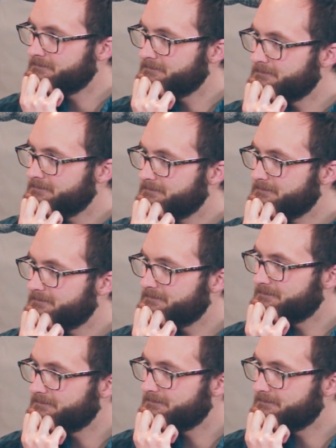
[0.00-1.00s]

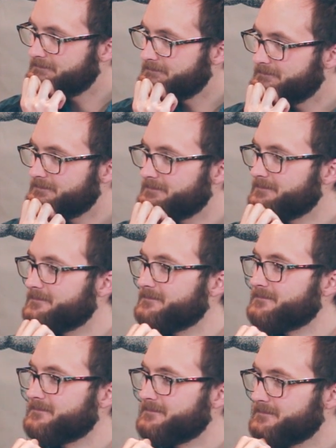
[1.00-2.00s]

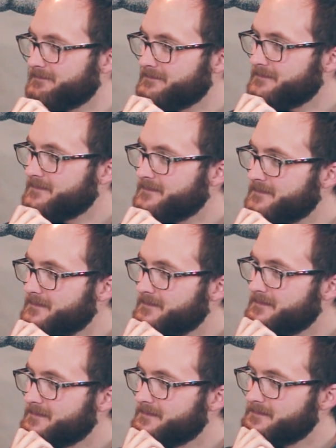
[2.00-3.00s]

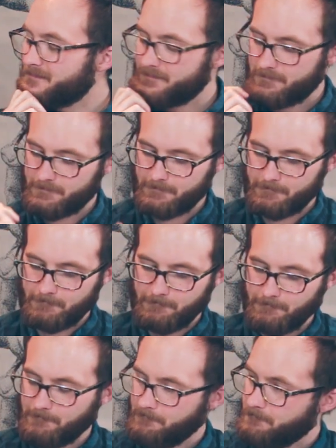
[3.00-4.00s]

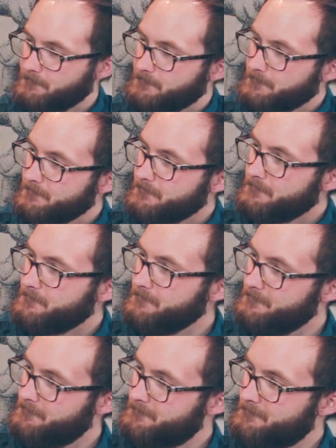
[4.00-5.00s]

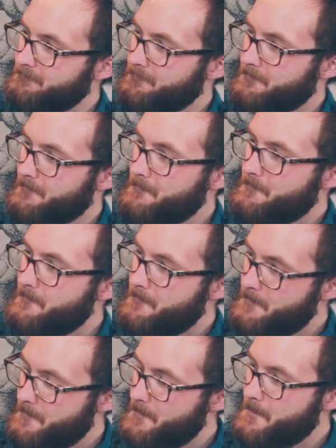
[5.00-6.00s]

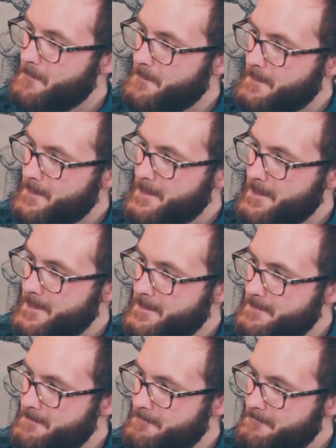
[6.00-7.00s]

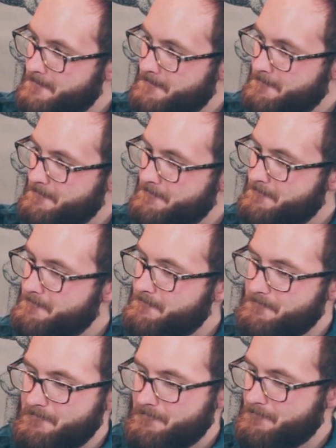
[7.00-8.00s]
This person isn't speaking.